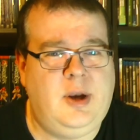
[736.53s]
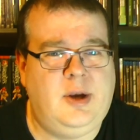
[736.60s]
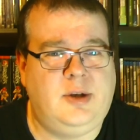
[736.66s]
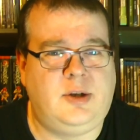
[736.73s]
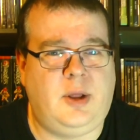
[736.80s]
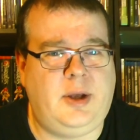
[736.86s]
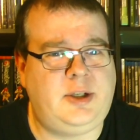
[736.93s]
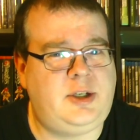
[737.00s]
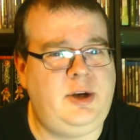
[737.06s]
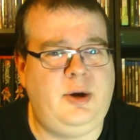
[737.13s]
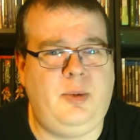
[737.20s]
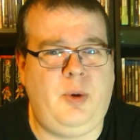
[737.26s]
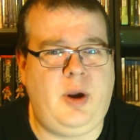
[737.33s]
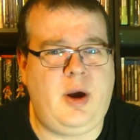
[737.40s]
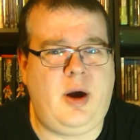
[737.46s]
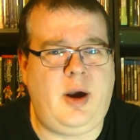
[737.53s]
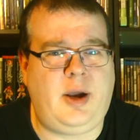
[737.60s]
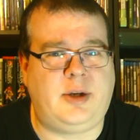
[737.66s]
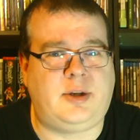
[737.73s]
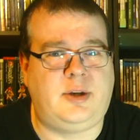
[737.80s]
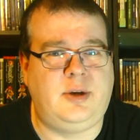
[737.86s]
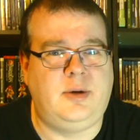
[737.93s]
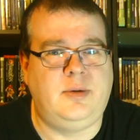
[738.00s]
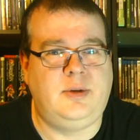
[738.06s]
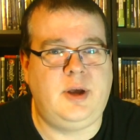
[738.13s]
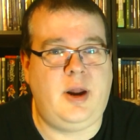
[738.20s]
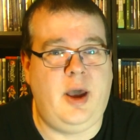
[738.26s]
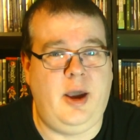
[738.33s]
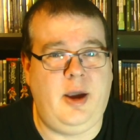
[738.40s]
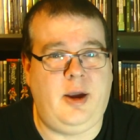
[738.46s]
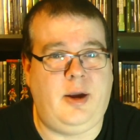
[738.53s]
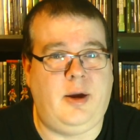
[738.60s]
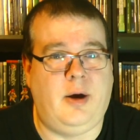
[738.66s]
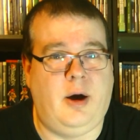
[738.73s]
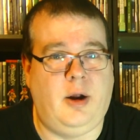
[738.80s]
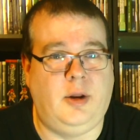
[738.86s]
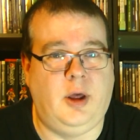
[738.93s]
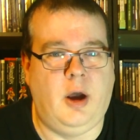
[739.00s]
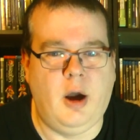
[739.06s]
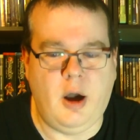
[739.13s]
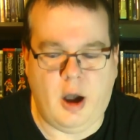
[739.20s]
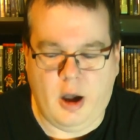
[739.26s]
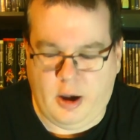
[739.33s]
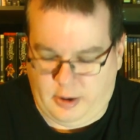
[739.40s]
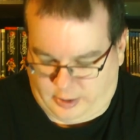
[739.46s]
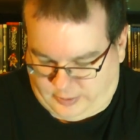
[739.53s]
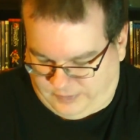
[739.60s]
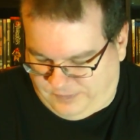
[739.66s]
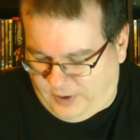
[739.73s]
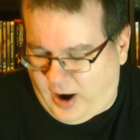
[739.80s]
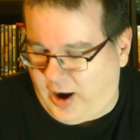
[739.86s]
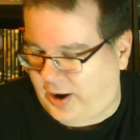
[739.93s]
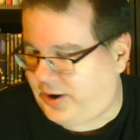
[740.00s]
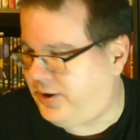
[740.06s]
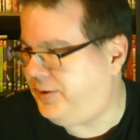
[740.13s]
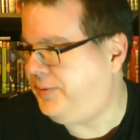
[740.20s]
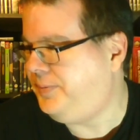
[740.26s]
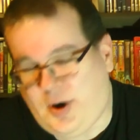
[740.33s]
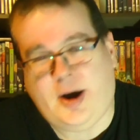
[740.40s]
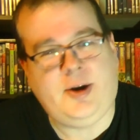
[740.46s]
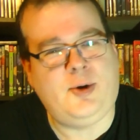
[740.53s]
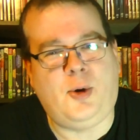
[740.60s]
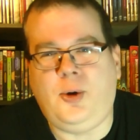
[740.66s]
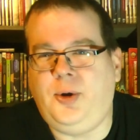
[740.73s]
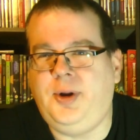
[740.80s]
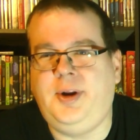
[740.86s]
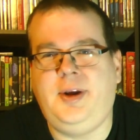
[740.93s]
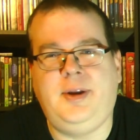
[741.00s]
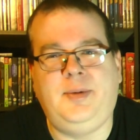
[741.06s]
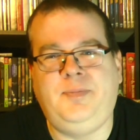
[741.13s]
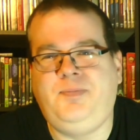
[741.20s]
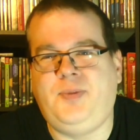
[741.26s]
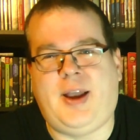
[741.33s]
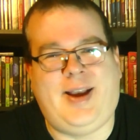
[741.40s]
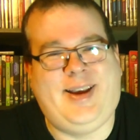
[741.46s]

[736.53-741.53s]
So let's see what we got today on the... Uh, fuck! Tried to hold it in.